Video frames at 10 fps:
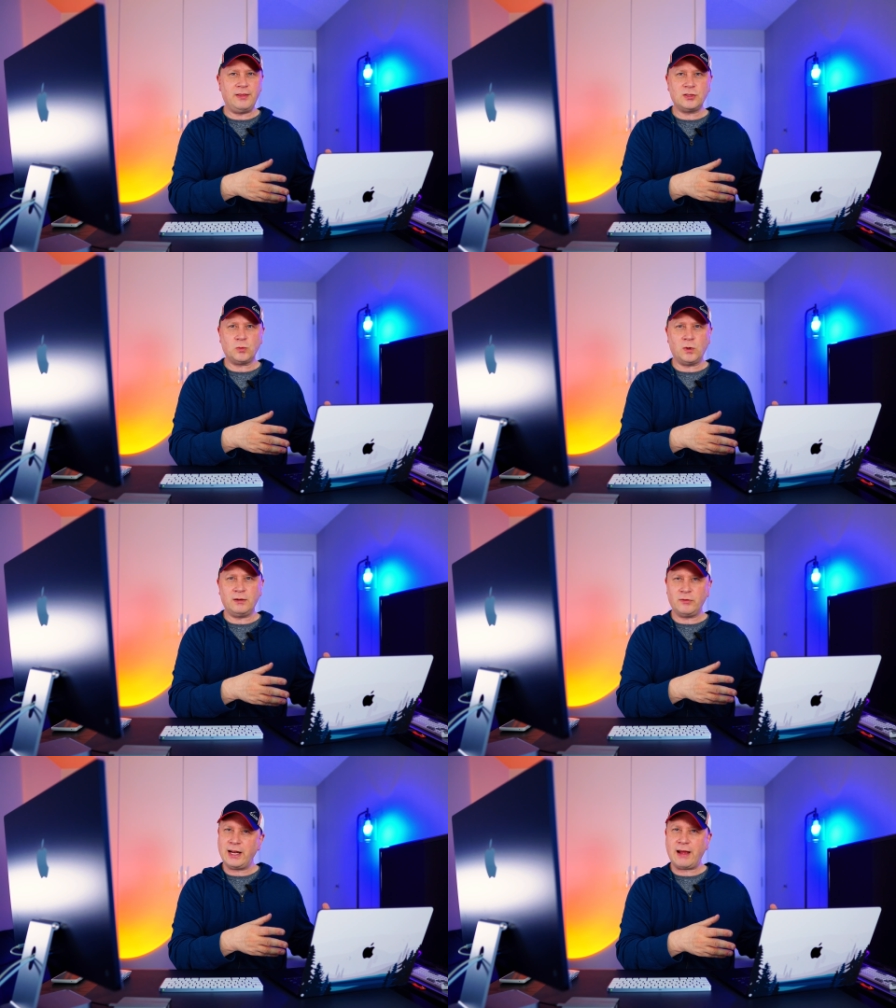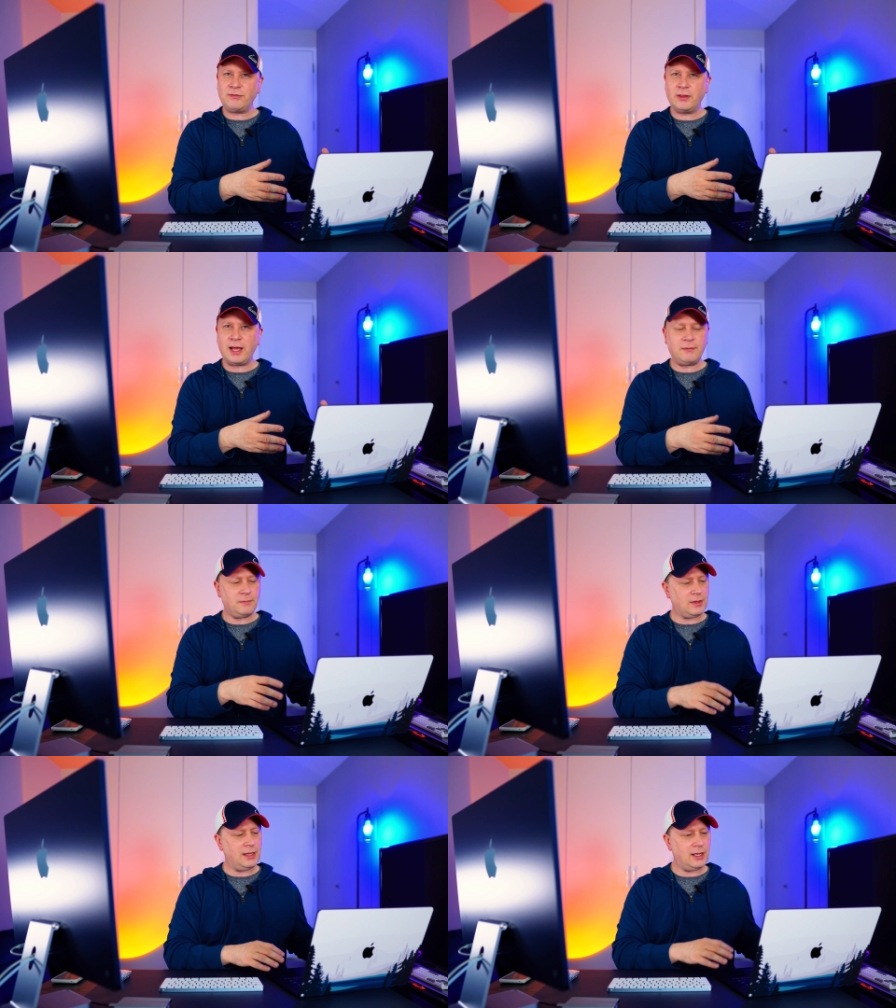this one right after
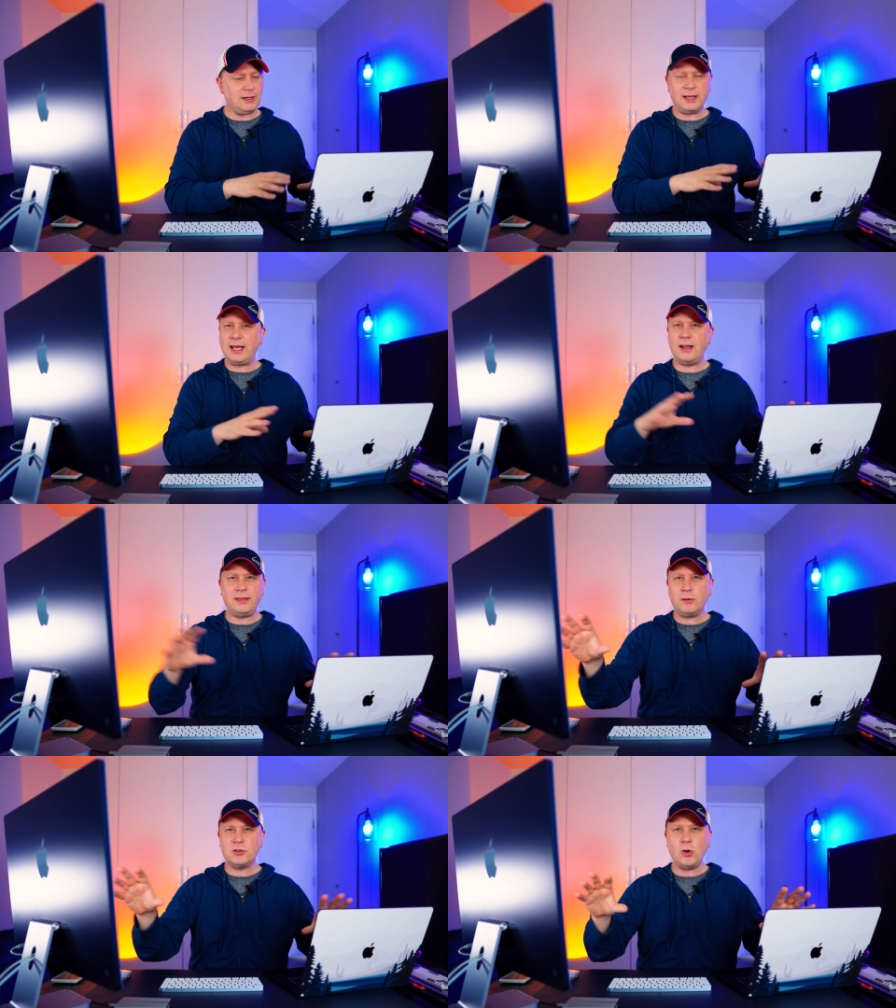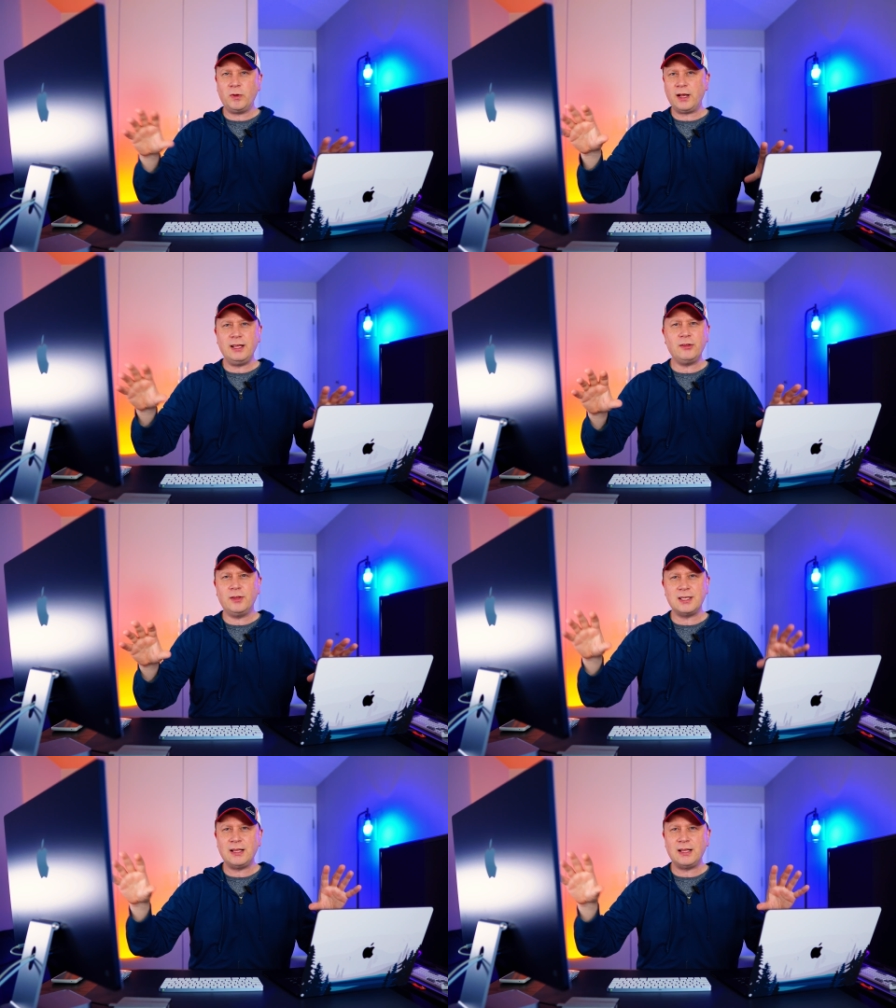that, and again, nothing was open on either of these.